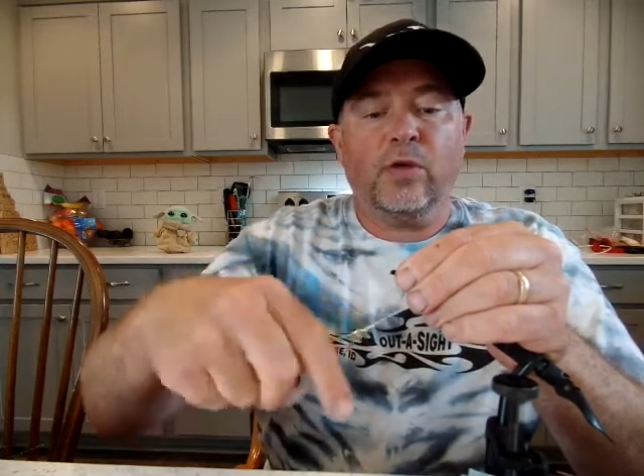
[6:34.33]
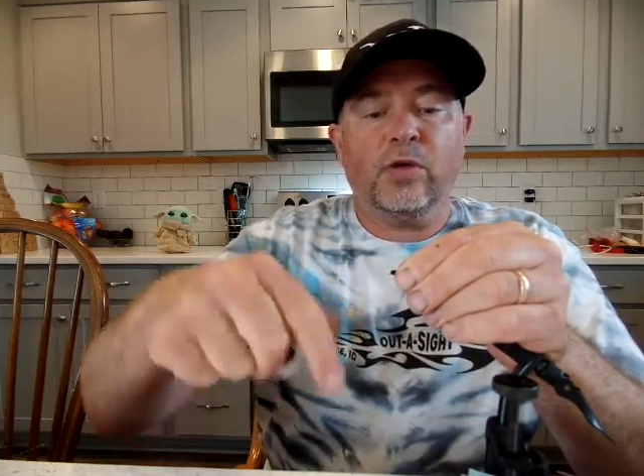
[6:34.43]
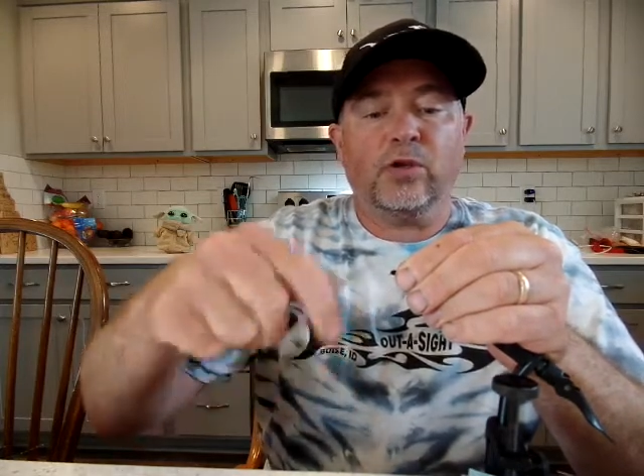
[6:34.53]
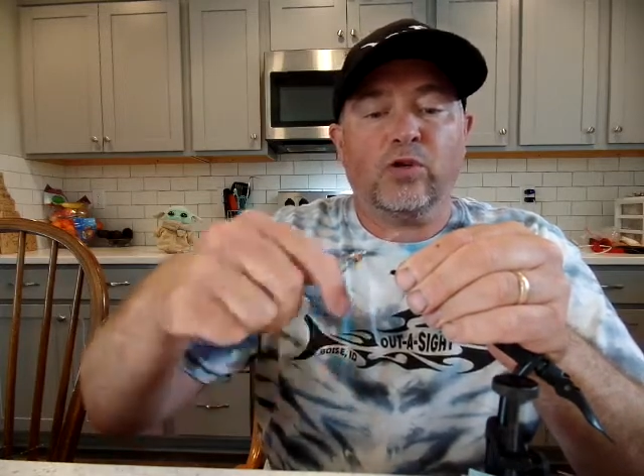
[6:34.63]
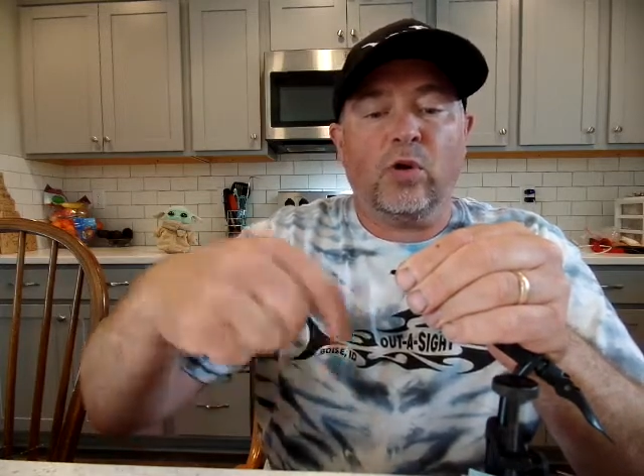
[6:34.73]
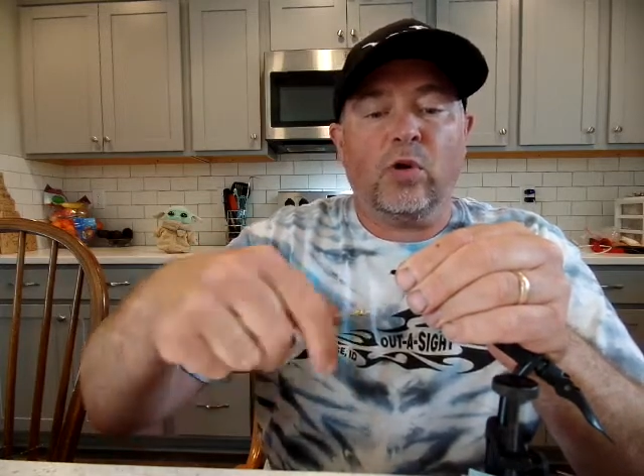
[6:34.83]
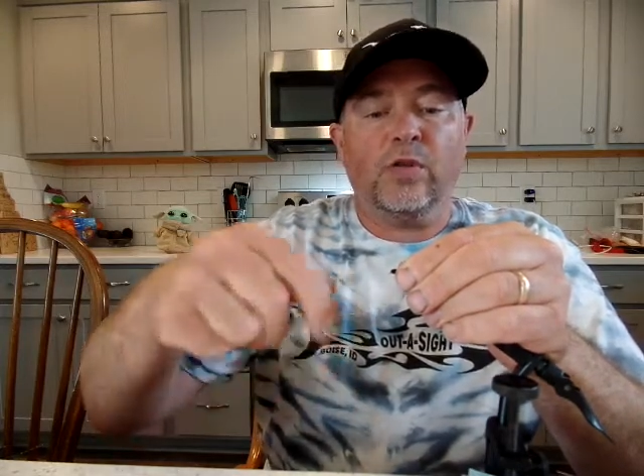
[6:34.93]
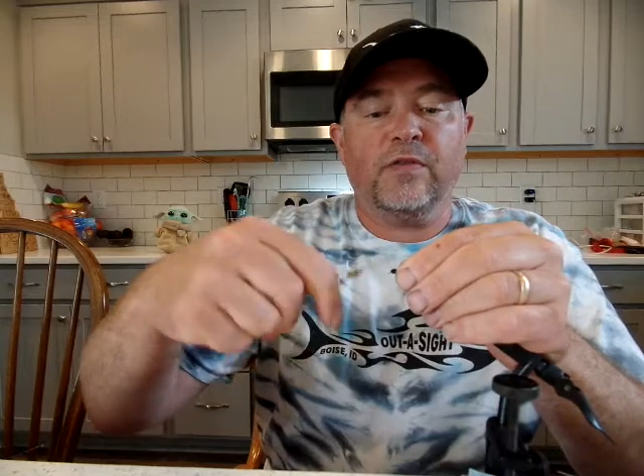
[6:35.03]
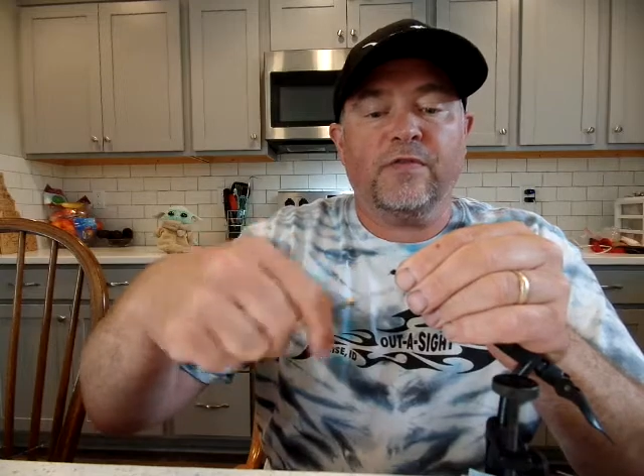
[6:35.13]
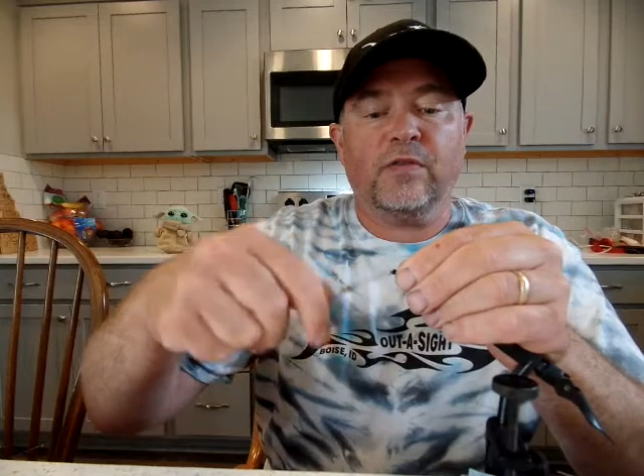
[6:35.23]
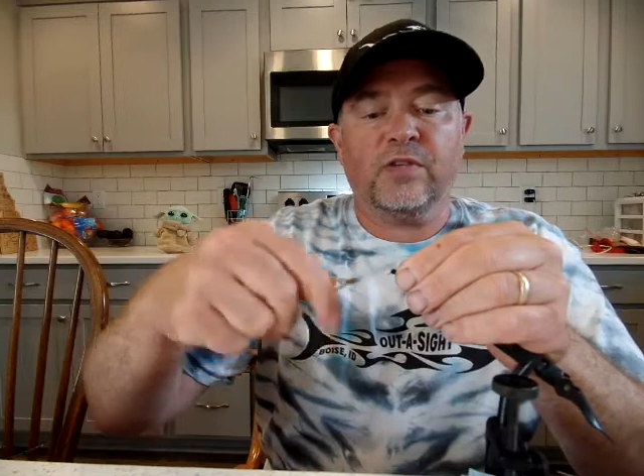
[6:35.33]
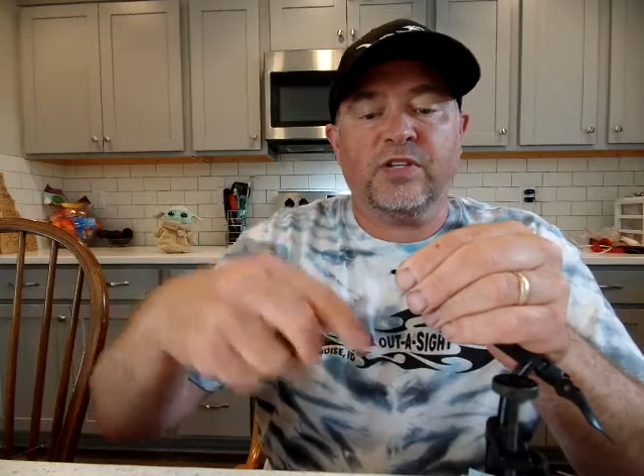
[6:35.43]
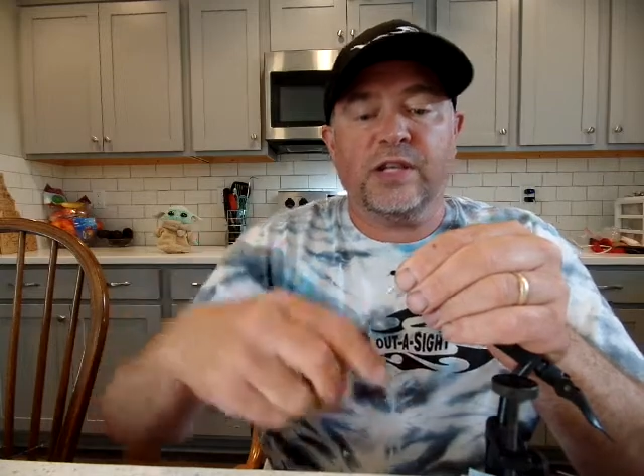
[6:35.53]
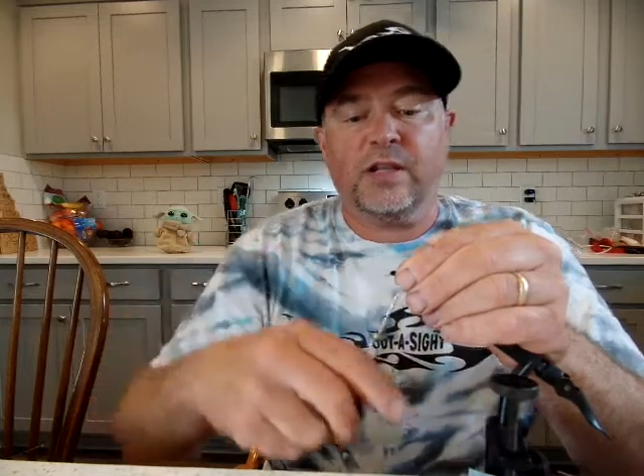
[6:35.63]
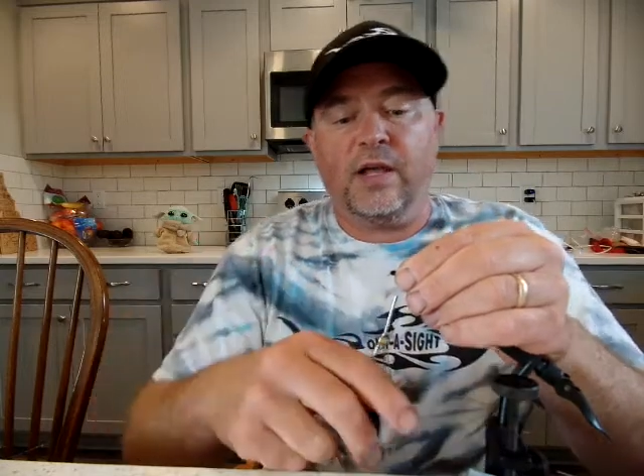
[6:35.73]
control with a full
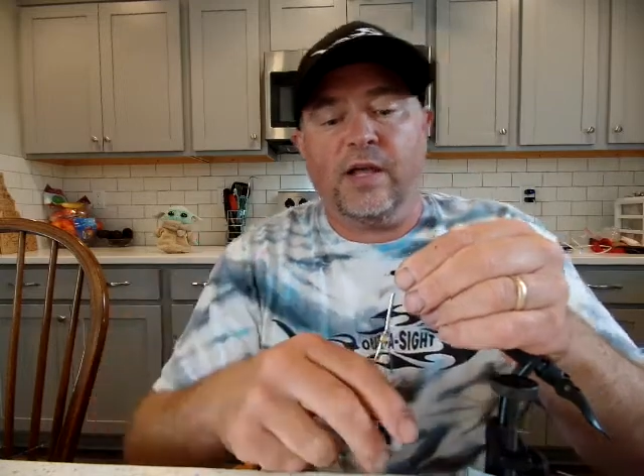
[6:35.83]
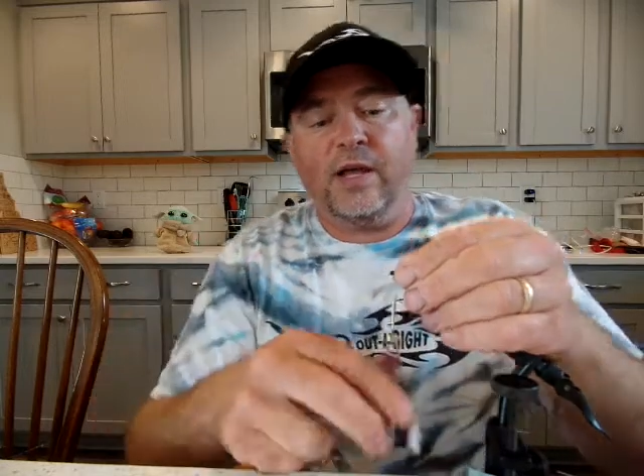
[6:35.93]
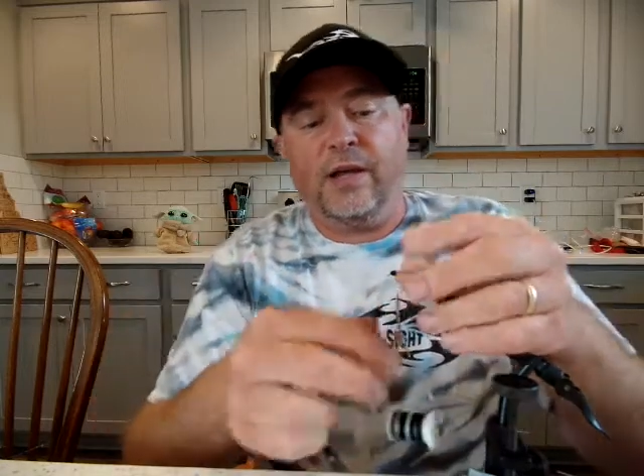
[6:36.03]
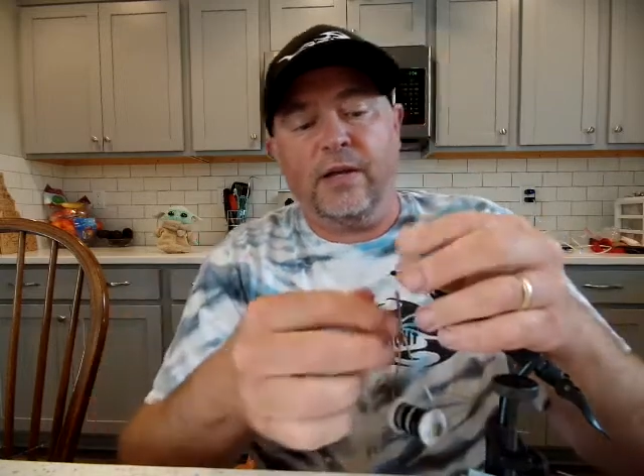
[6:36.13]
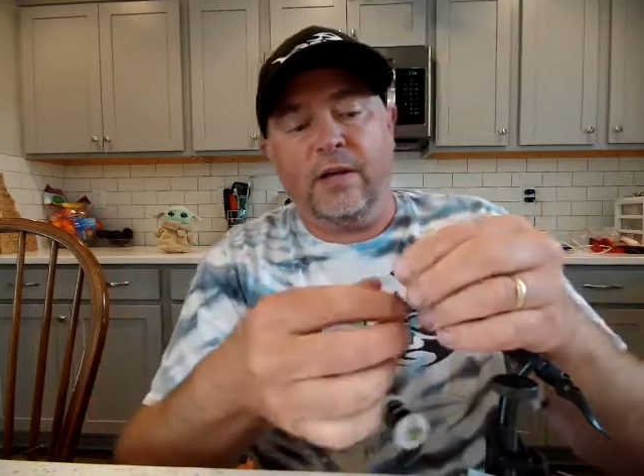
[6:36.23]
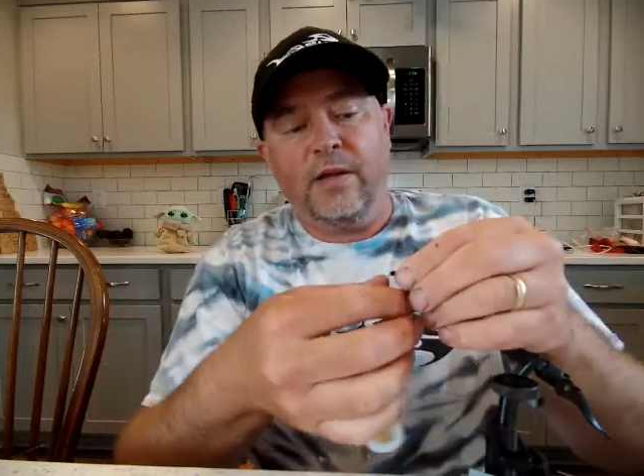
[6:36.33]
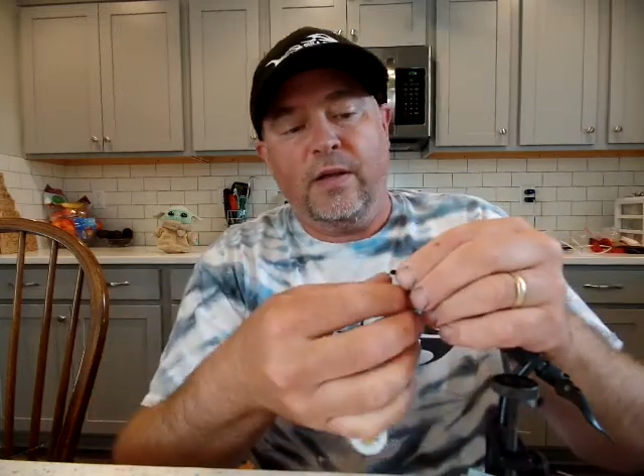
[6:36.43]
sink line.